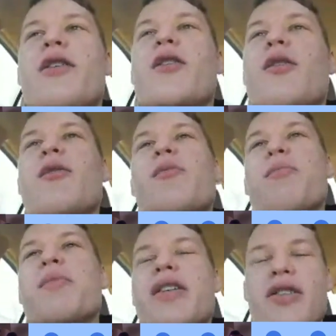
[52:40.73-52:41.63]
you know,
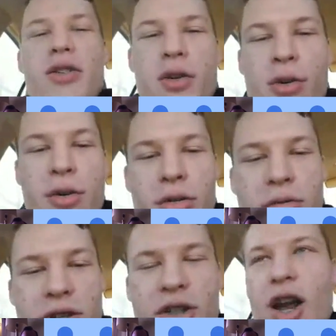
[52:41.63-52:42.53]

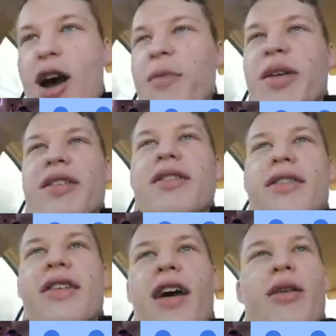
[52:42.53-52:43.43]
mystical shaman
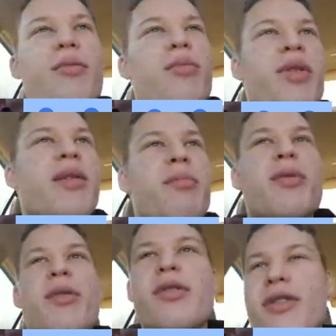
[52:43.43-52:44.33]
type
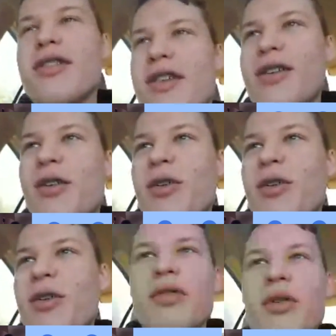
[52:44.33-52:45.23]
people.
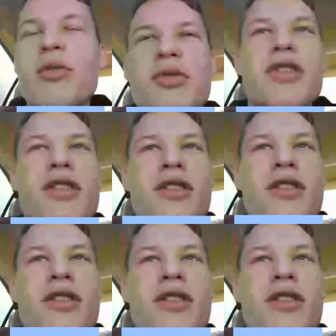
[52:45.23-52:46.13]
Who just
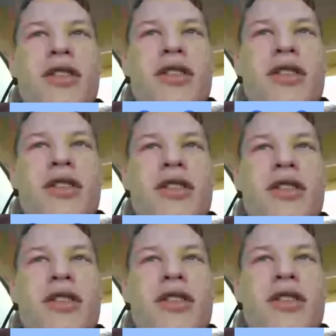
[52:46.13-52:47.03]
talking about the
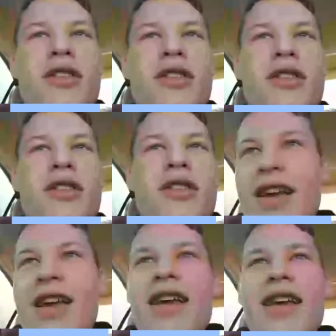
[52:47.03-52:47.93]
string theory?
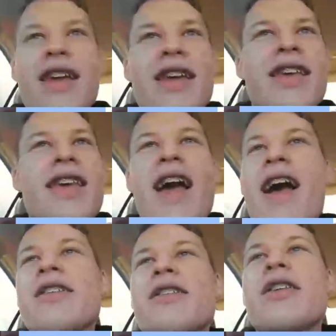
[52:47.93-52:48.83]
Yes, yeah. I
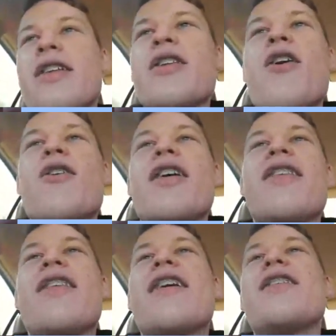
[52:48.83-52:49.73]
know
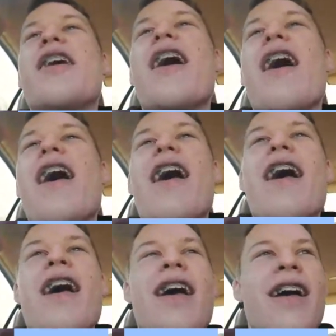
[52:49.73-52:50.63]
that. I've been in
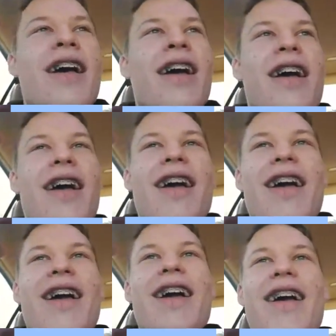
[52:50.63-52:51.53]
so many string
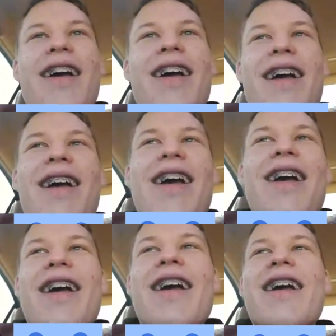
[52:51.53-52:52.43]
theory
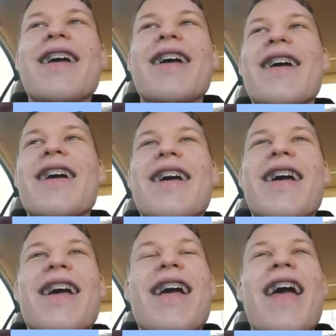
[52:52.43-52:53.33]

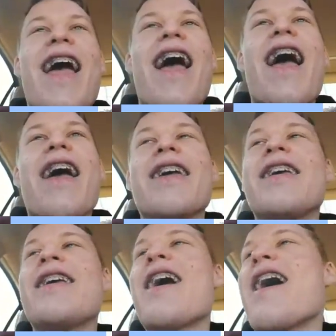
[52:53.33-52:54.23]
conferences.
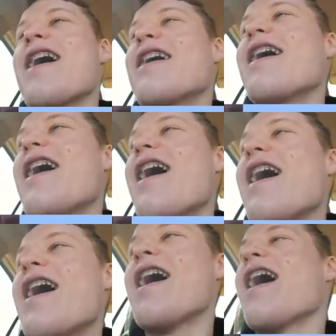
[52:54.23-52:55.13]

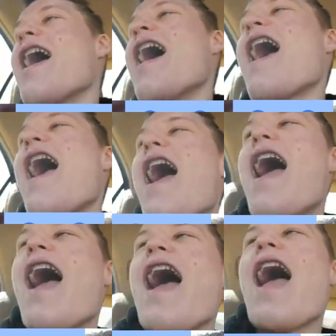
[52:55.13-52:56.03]
I'm fed up
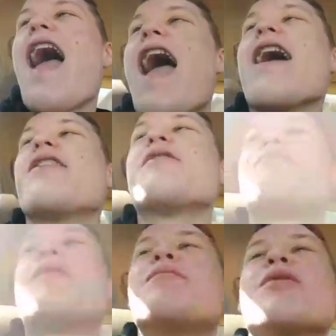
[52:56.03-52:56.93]
on this. And then
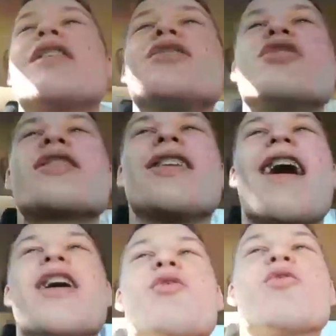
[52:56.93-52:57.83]
people can just
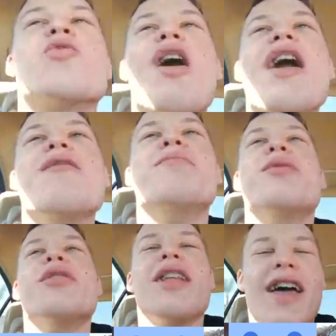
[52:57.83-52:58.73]
like
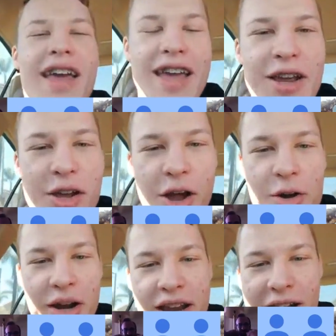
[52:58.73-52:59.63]
ramble like
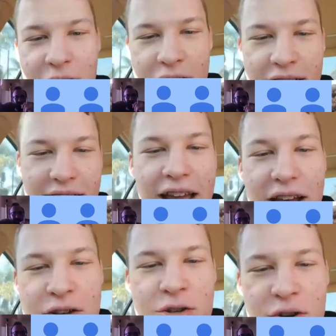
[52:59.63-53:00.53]
incoherent
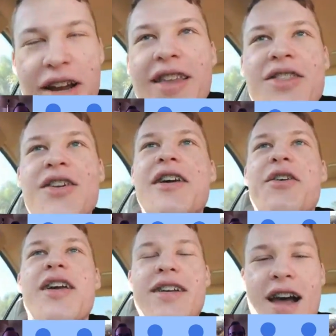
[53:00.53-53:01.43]
like string
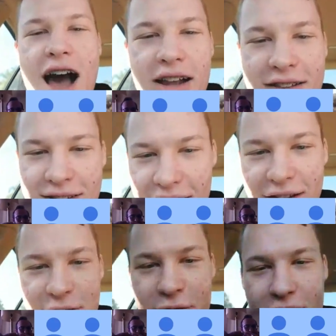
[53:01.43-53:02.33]
theory
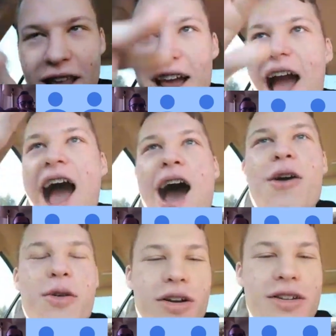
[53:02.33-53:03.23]
nonsense for like
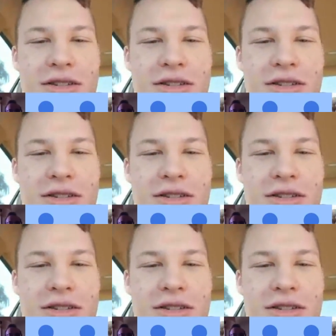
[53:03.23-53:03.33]
hours